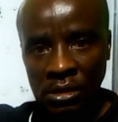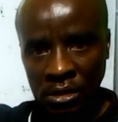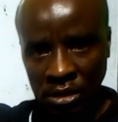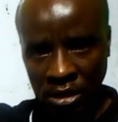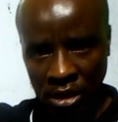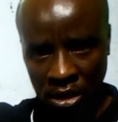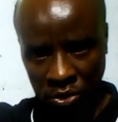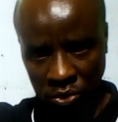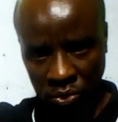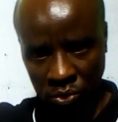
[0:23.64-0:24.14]

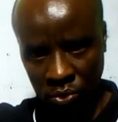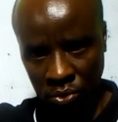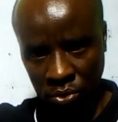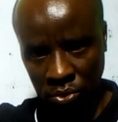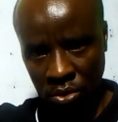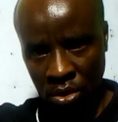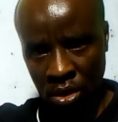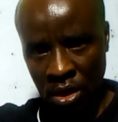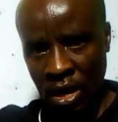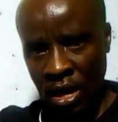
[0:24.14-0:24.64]
Celsius
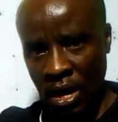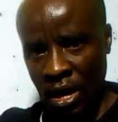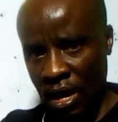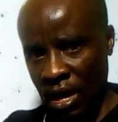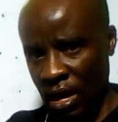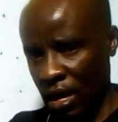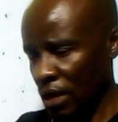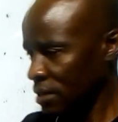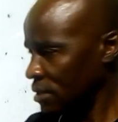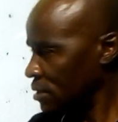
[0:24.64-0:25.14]

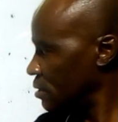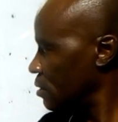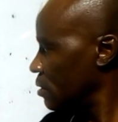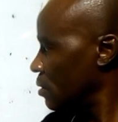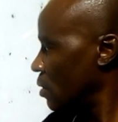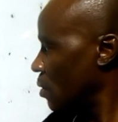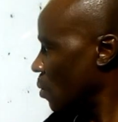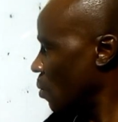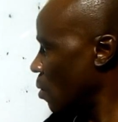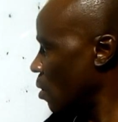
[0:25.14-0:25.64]
and
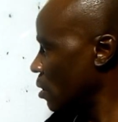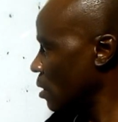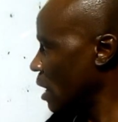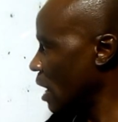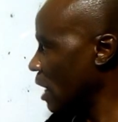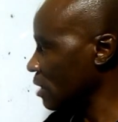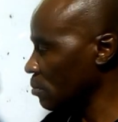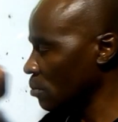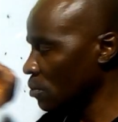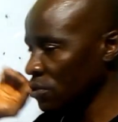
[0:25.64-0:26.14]
1
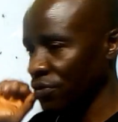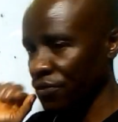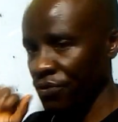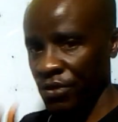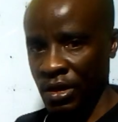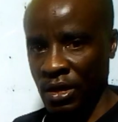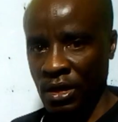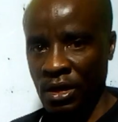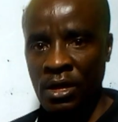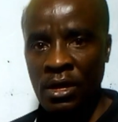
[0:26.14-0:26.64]

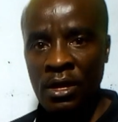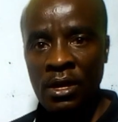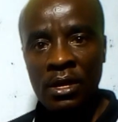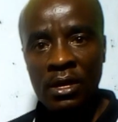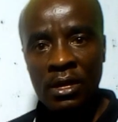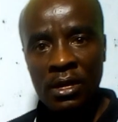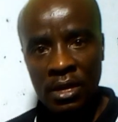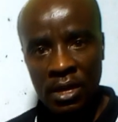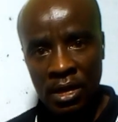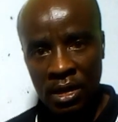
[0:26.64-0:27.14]
atmosphere.
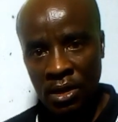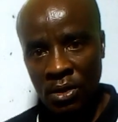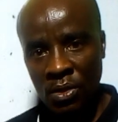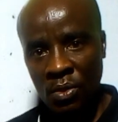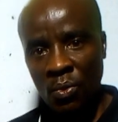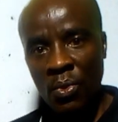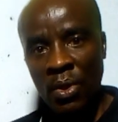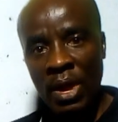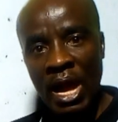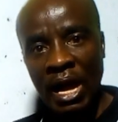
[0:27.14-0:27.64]
Here
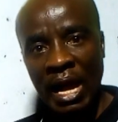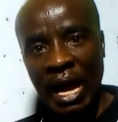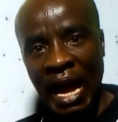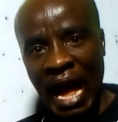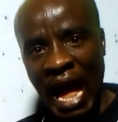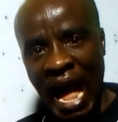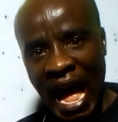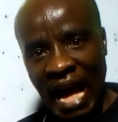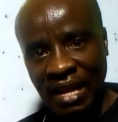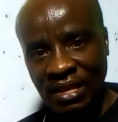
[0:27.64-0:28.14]
we are
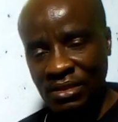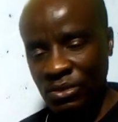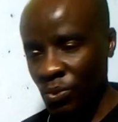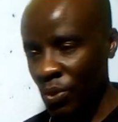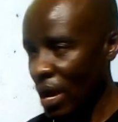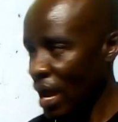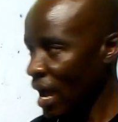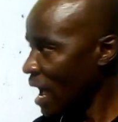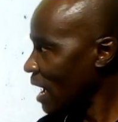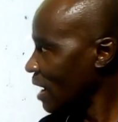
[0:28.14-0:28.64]

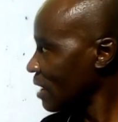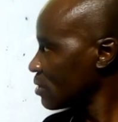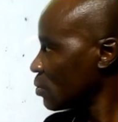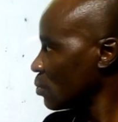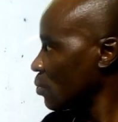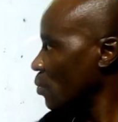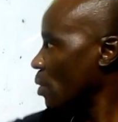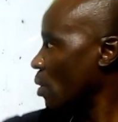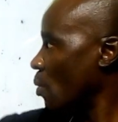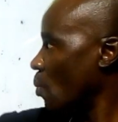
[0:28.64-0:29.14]
asked to
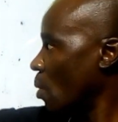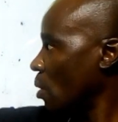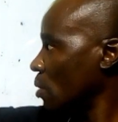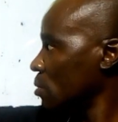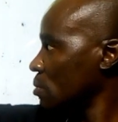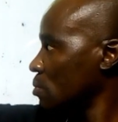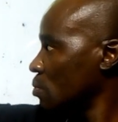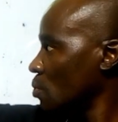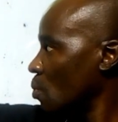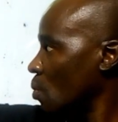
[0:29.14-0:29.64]

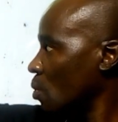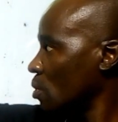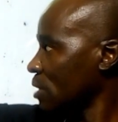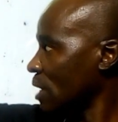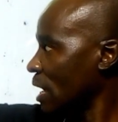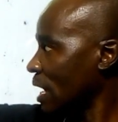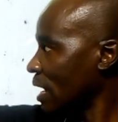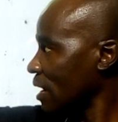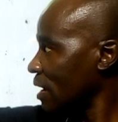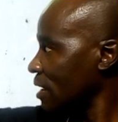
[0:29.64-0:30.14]
do what
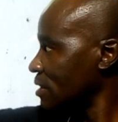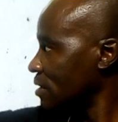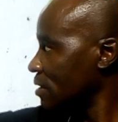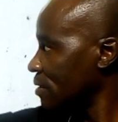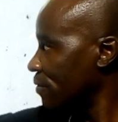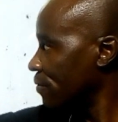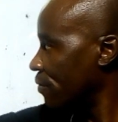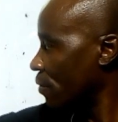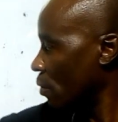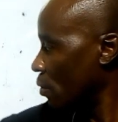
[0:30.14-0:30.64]
calculate
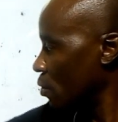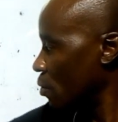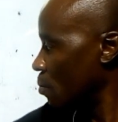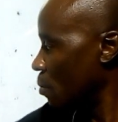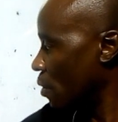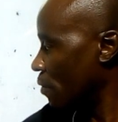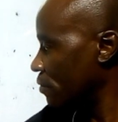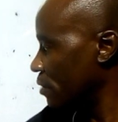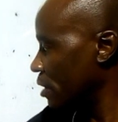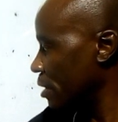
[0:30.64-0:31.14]
the volume
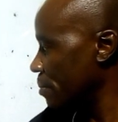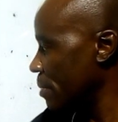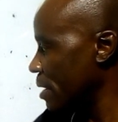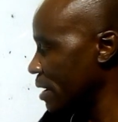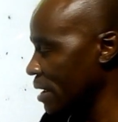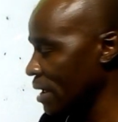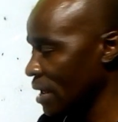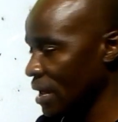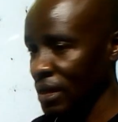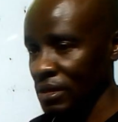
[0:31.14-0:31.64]
of the
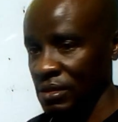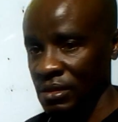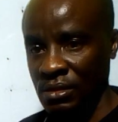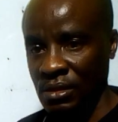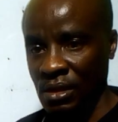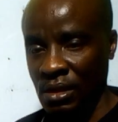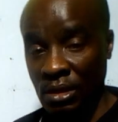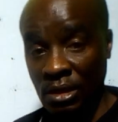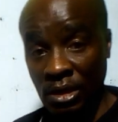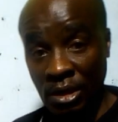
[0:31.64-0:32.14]

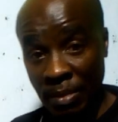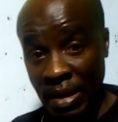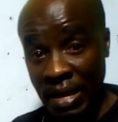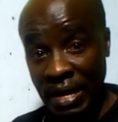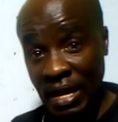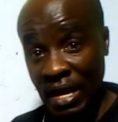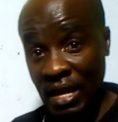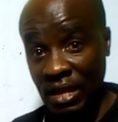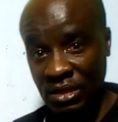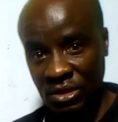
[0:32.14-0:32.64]

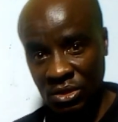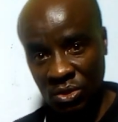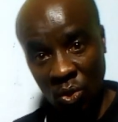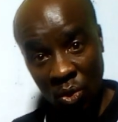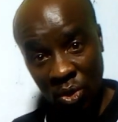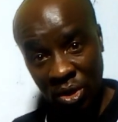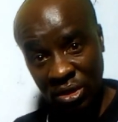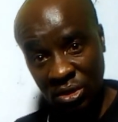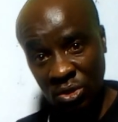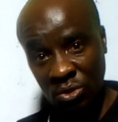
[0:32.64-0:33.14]
remaining gases or
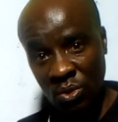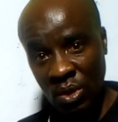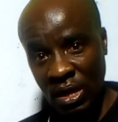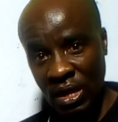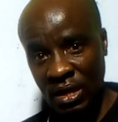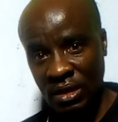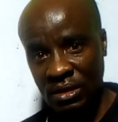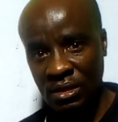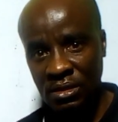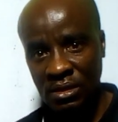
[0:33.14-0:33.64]
residual
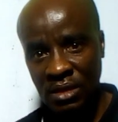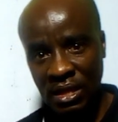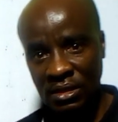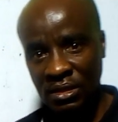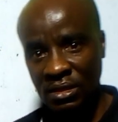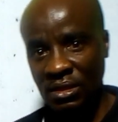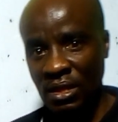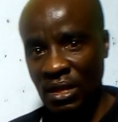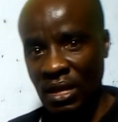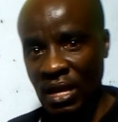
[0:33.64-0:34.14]
gases. That
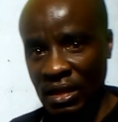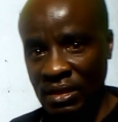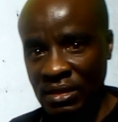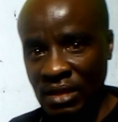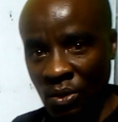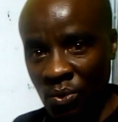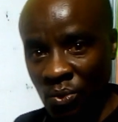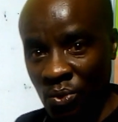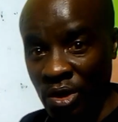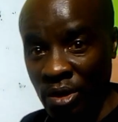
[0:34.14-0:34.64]
is the gas that
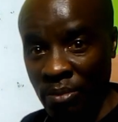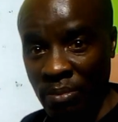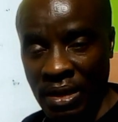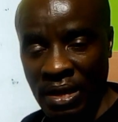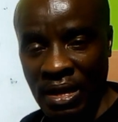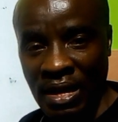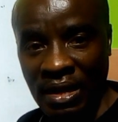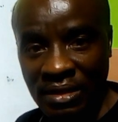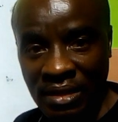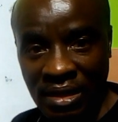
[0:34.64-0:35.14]
will
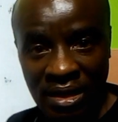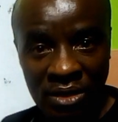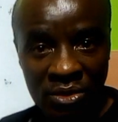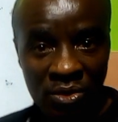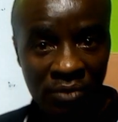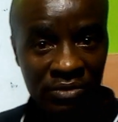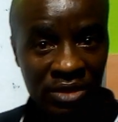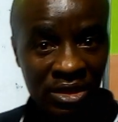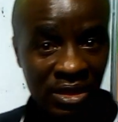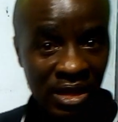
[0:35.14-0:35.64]
remain at the end
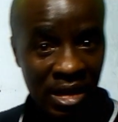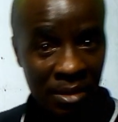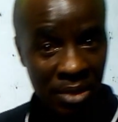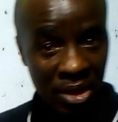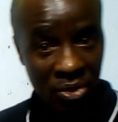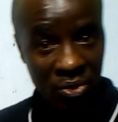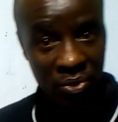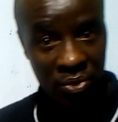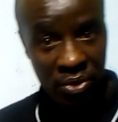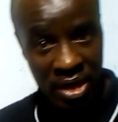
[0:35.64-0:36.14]
of this
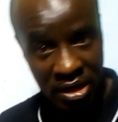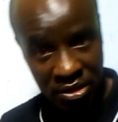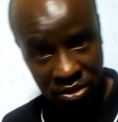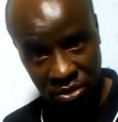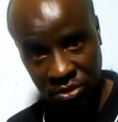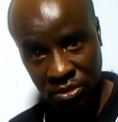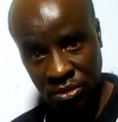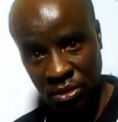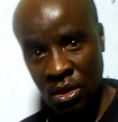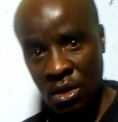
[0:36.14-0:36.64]
chemical
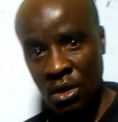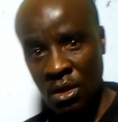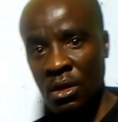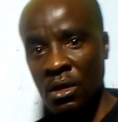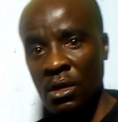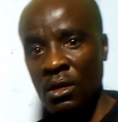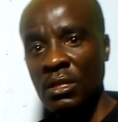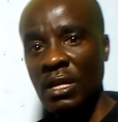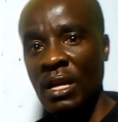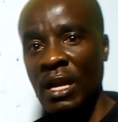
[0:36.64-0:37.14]
reaction.
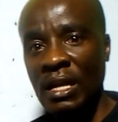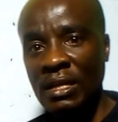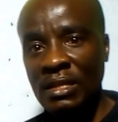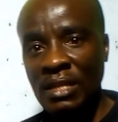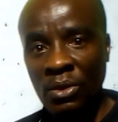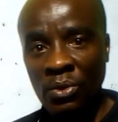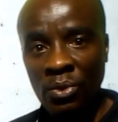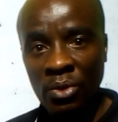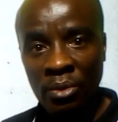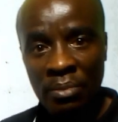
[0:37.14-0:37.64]
The gas that
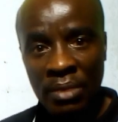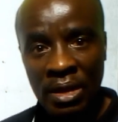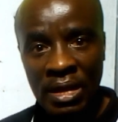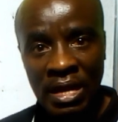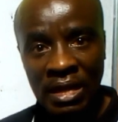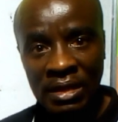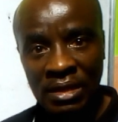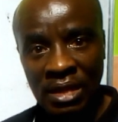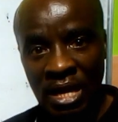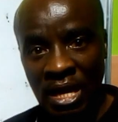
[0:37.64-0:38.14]
will remain
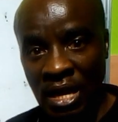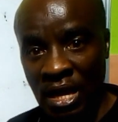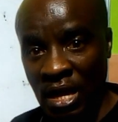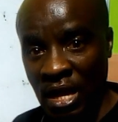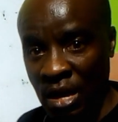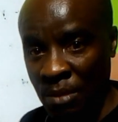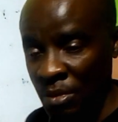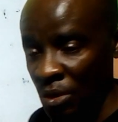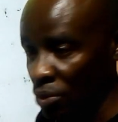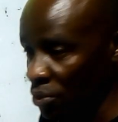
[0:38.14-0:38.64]
at the
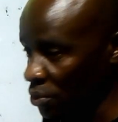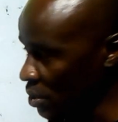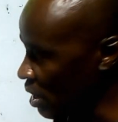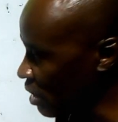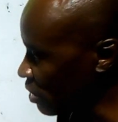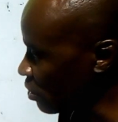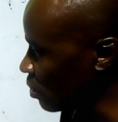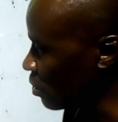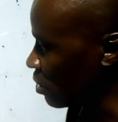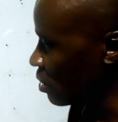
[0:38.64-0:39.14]
chemical
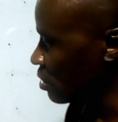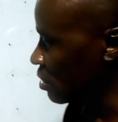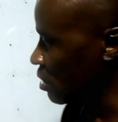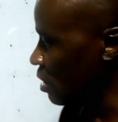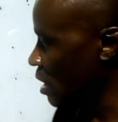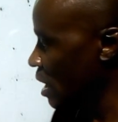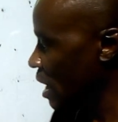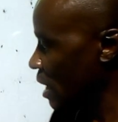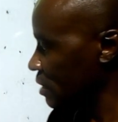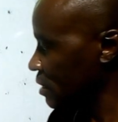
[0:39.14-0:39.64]
reaction is the
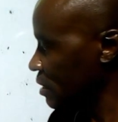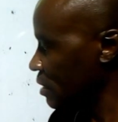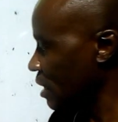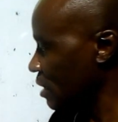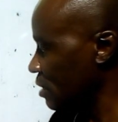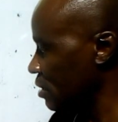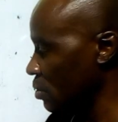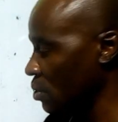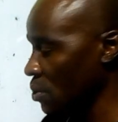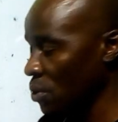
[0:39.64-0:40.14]
gas that
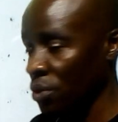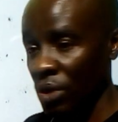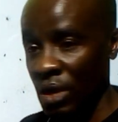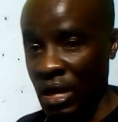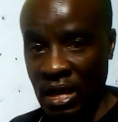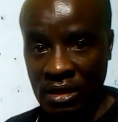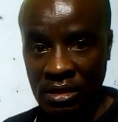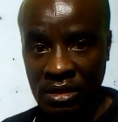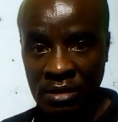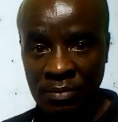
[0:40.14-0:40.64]
will not
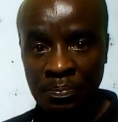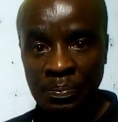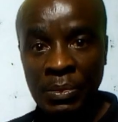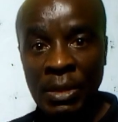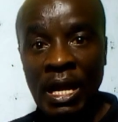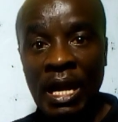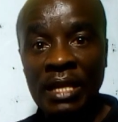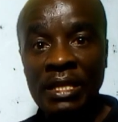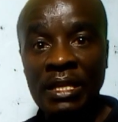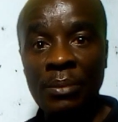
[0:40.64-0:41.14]
react
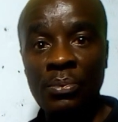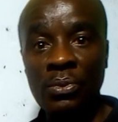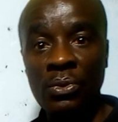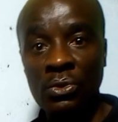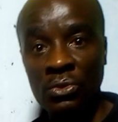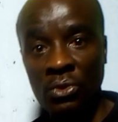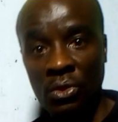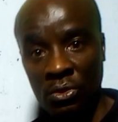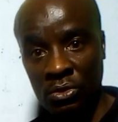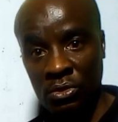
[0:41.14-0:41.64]
and the
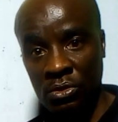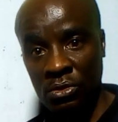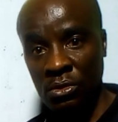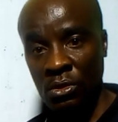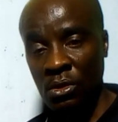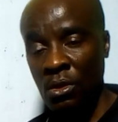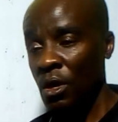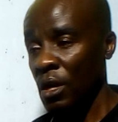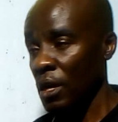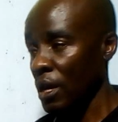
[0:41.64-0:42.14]
product.
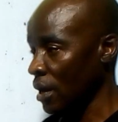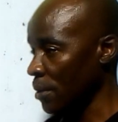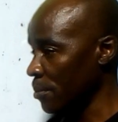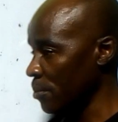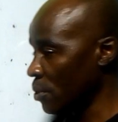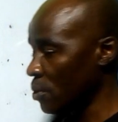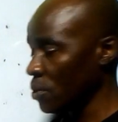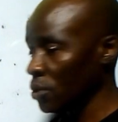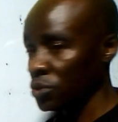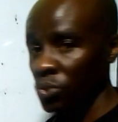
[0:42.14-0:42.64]
Now,
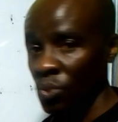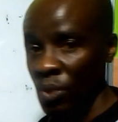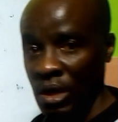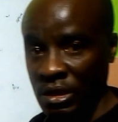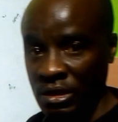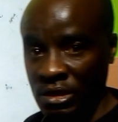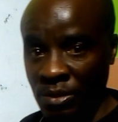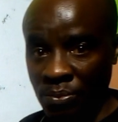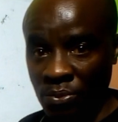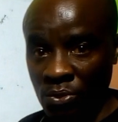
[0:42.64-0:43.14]
because why
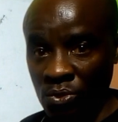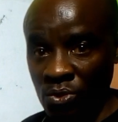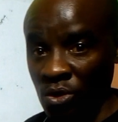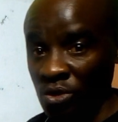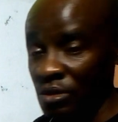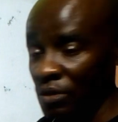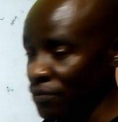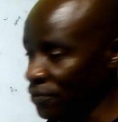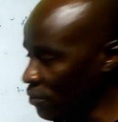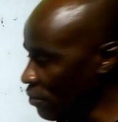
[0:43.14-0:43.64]
is the product
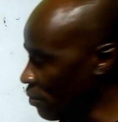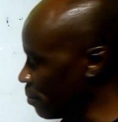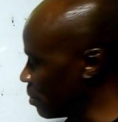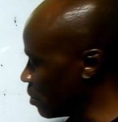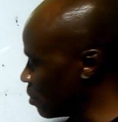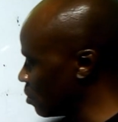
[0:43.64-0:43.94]
involved?